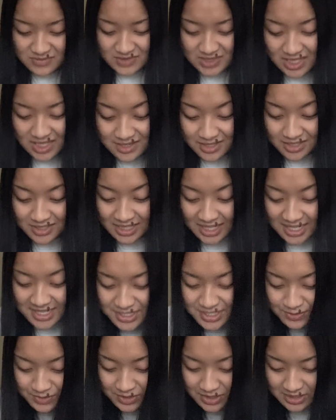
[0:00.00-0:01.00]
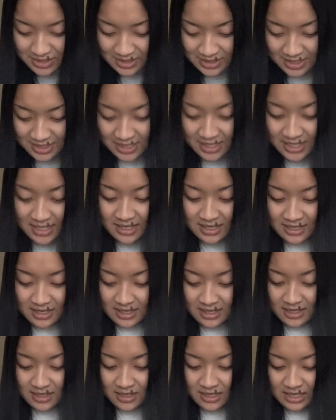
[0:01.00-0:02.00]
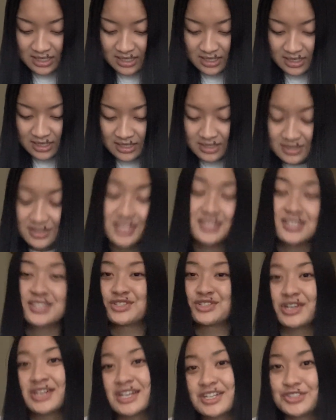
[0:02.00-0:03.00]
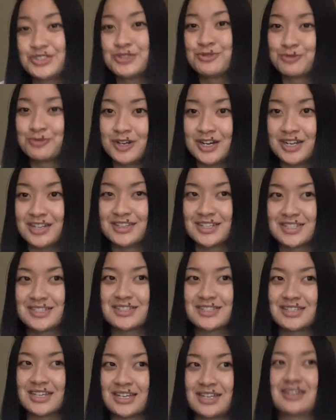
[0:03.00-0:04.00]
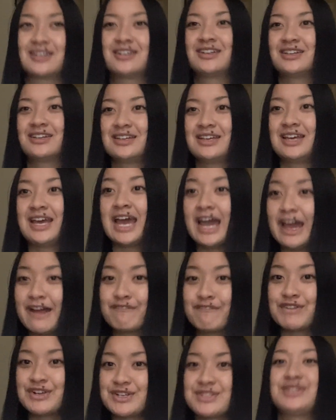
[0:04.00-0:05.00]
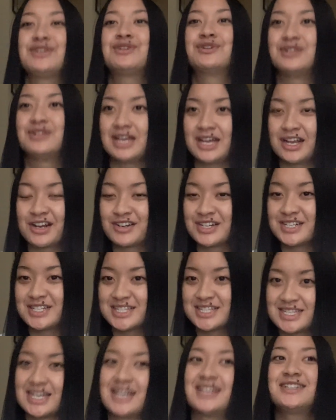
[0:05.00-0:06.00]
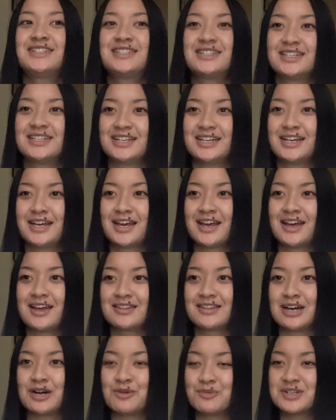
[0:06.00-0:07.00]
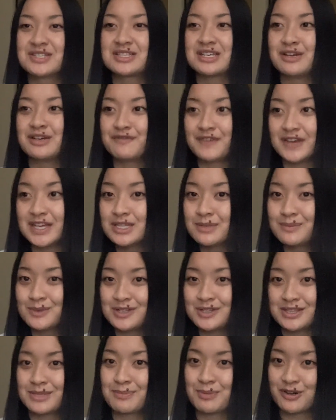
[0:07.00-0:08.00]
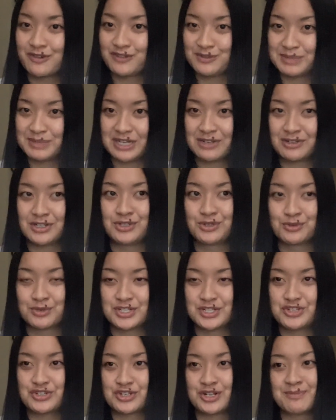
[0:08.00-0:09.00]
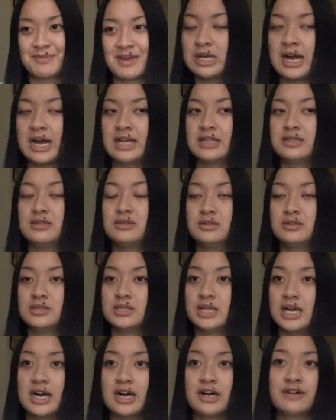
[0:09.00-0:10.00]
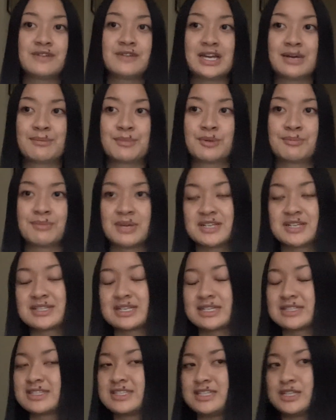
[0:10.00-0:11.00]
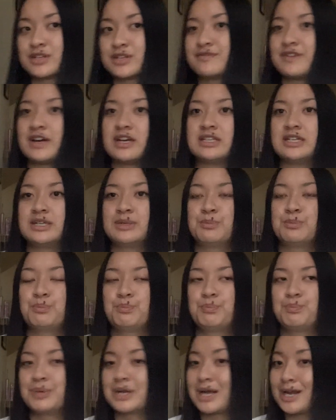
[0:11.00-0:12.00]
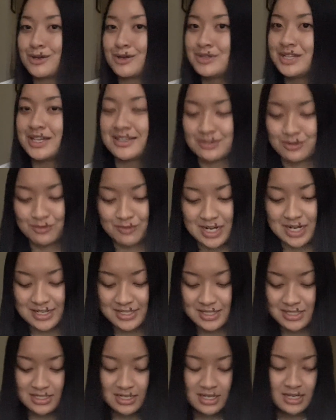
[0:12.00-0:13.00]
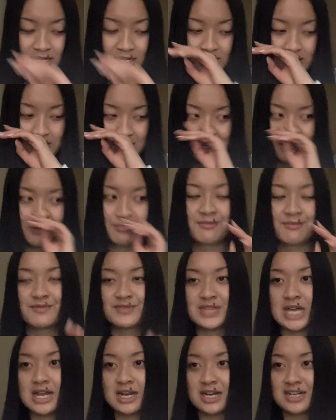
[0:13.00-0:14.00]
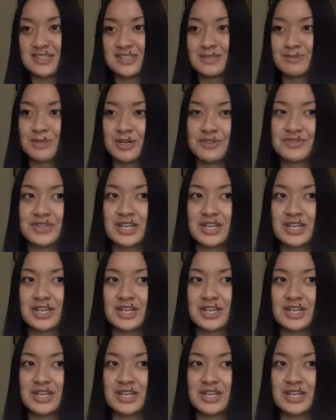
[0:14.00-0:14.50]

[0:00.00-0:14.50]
The last one, this is not actually one, this is like every single Aerin scent that was available at the perfume counter in Nordstrom. I love Amber, Musk, and Cedar Violet, but I don't like the rest that I smelled.